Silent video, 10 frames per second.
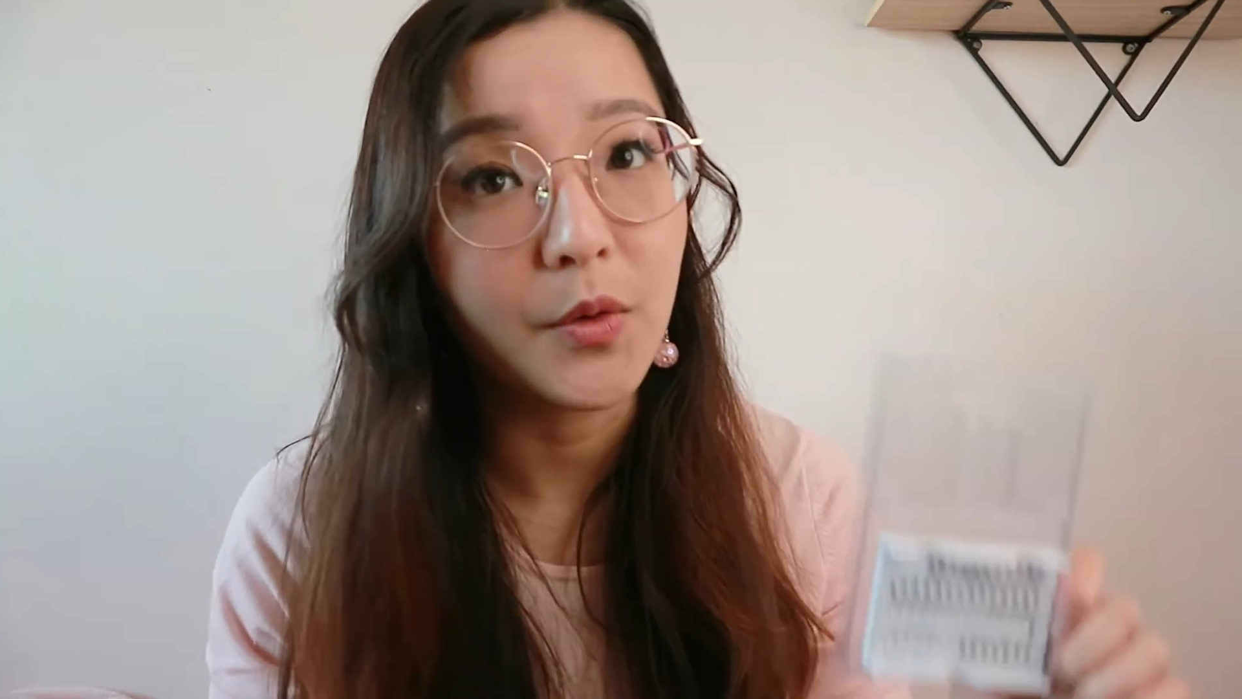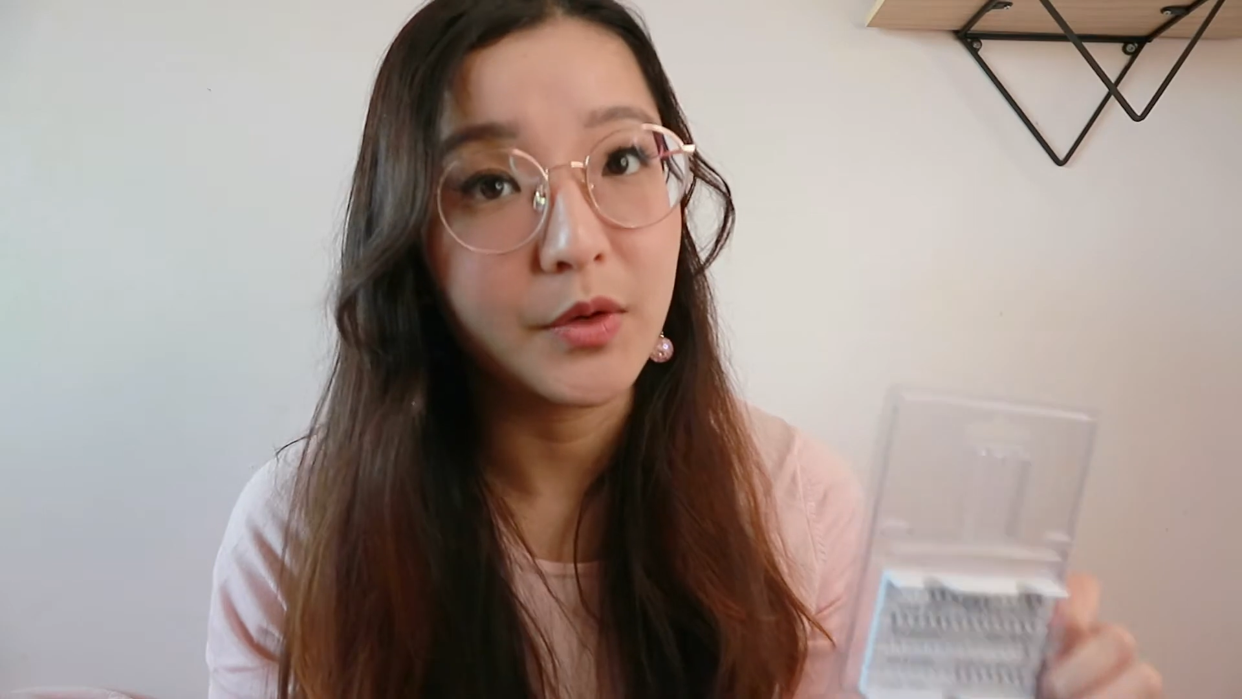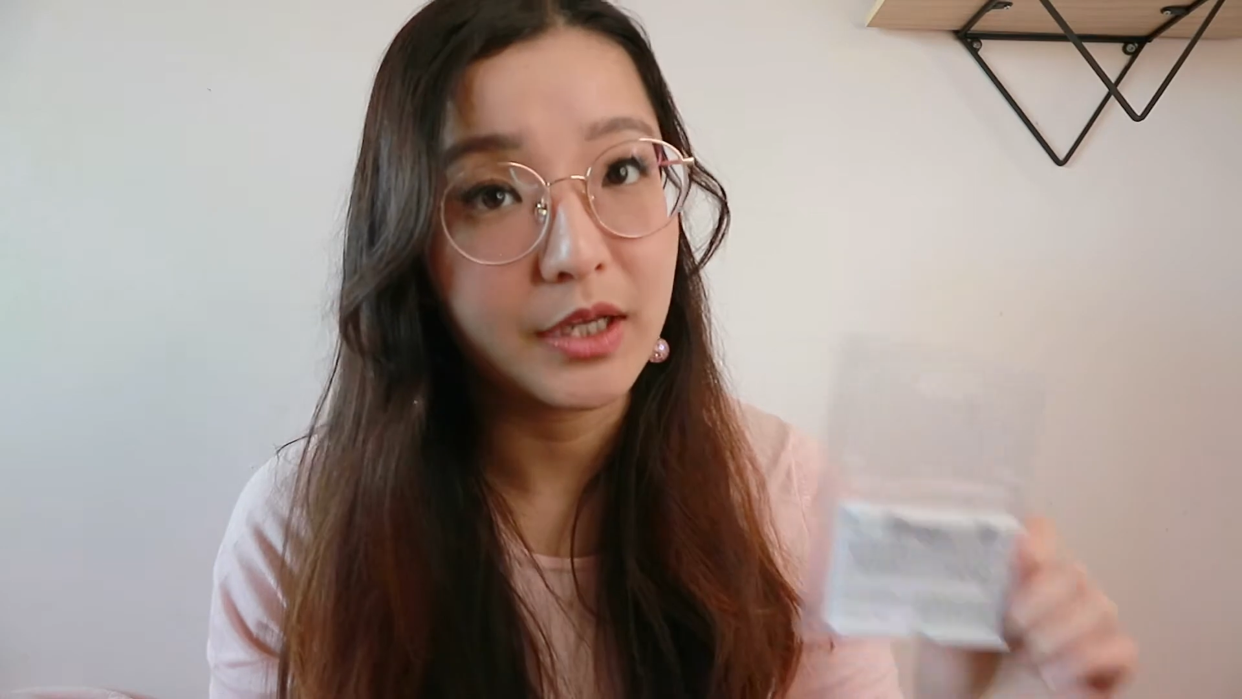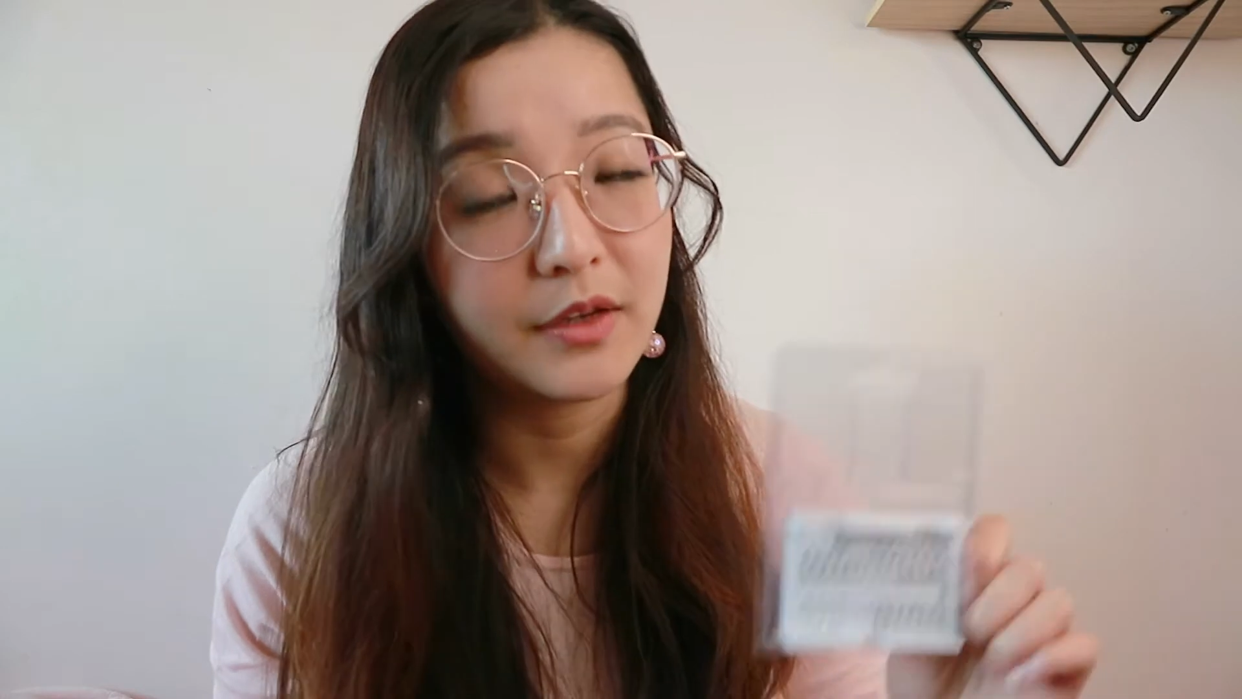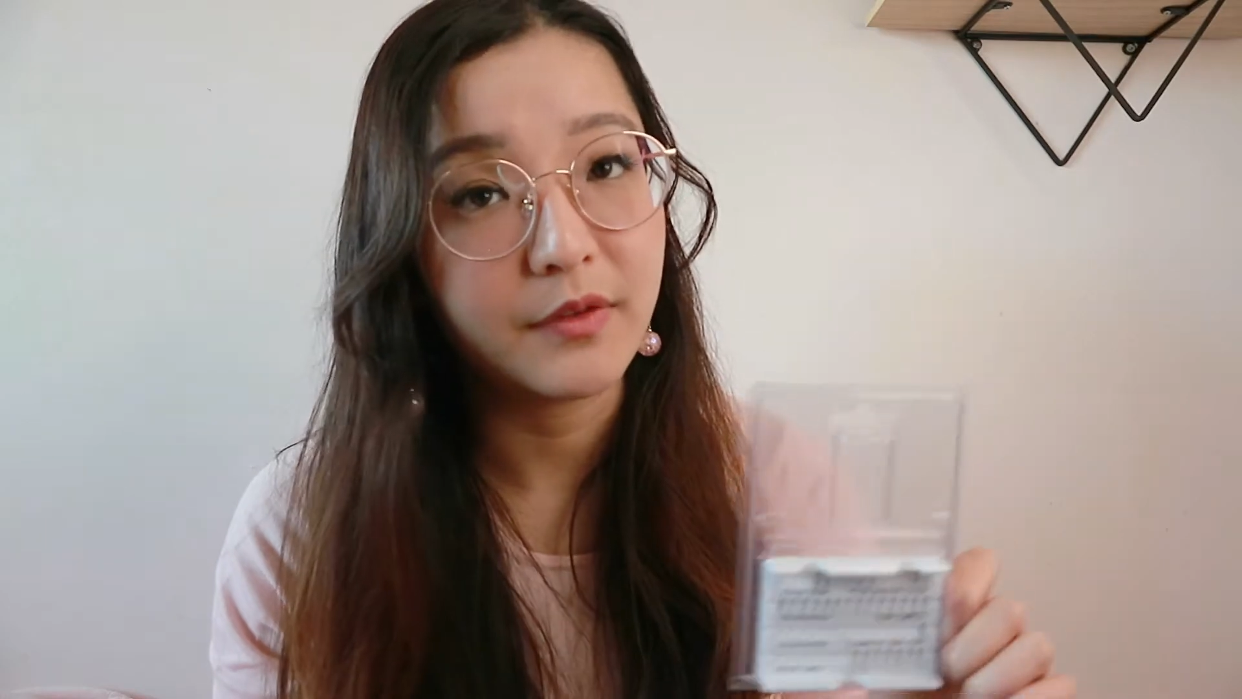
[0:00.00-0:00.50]

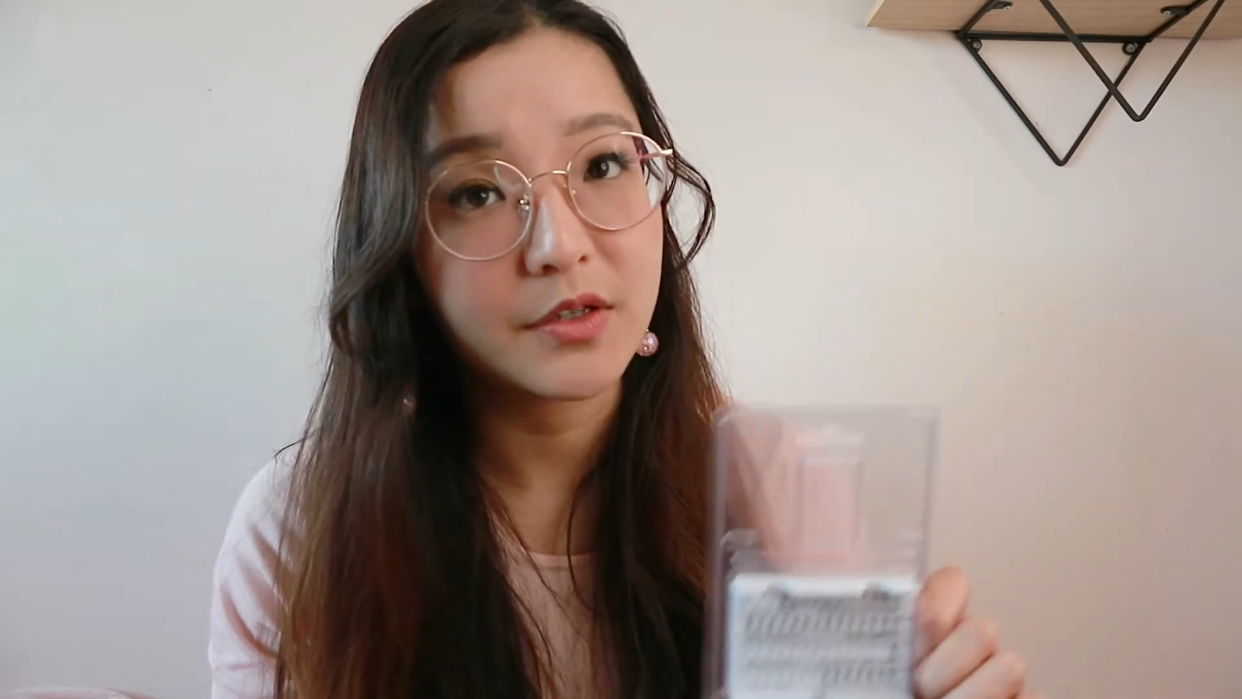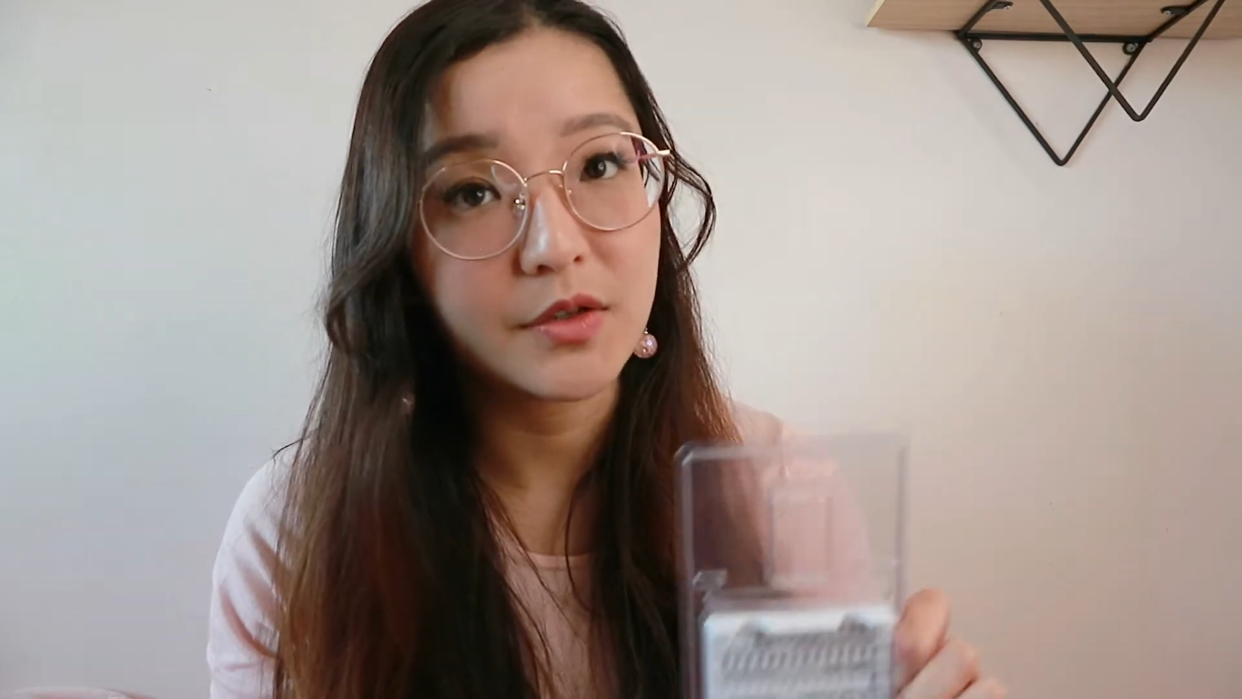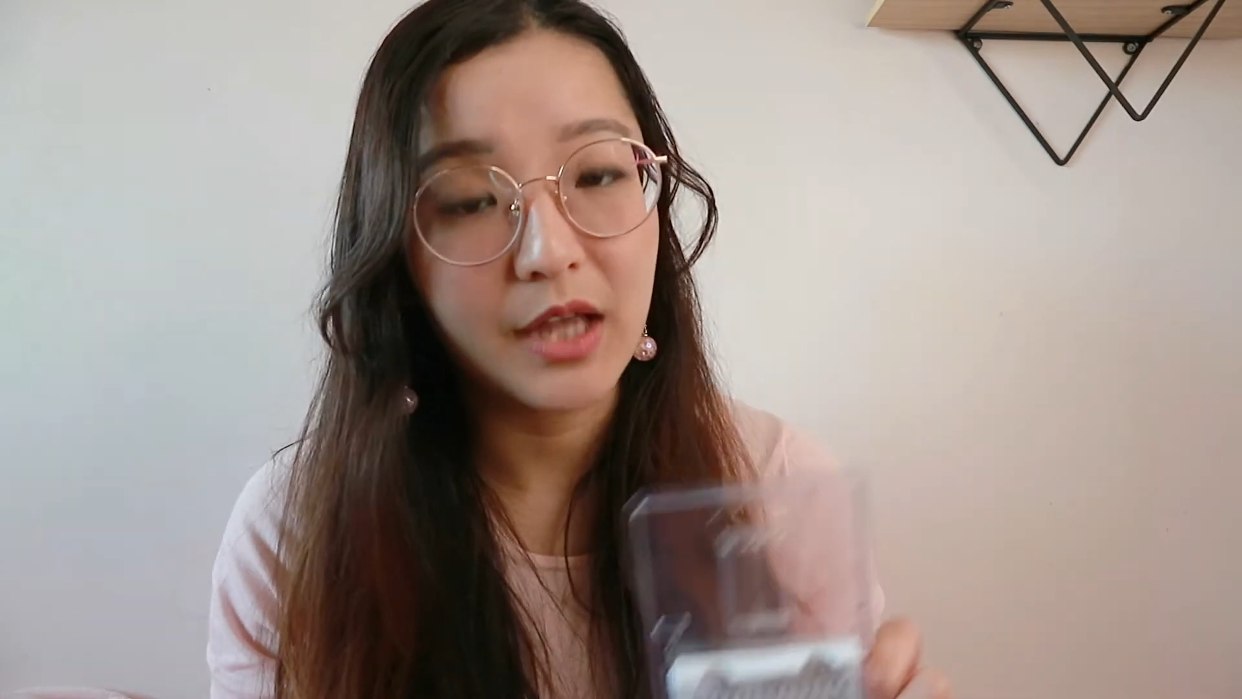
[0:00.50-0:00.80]
own individual